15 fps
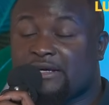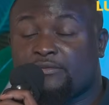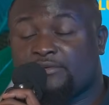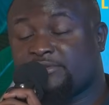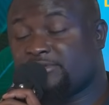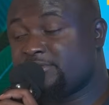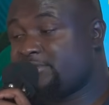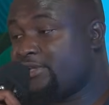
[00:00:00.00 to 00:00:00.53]
I
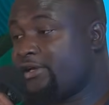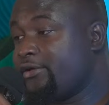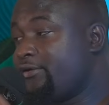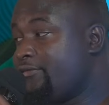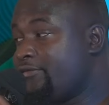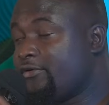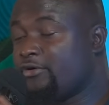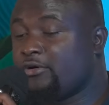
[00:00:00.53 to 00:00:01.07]
want to say thank
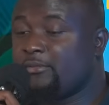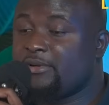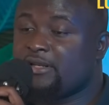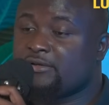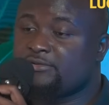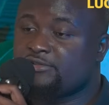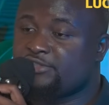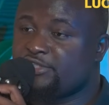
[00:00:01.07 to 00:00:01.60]
you for coming
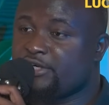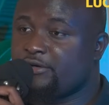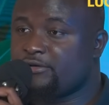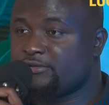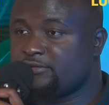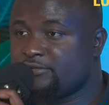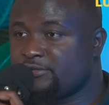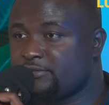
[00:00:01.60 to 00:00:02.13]
out to share
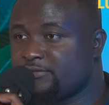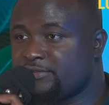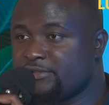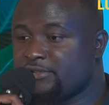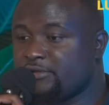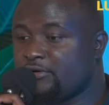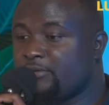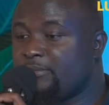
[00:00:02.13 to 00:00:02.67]
your
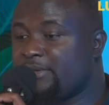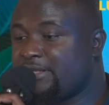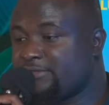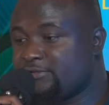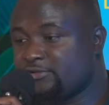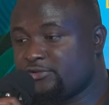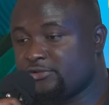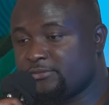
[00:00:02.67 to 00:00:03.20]
story. God
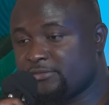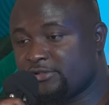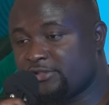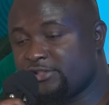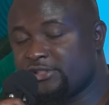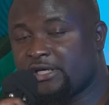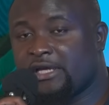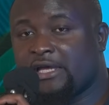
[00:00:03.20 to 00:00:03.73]
bless you so
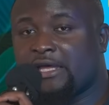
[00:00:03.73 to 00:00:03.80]
much.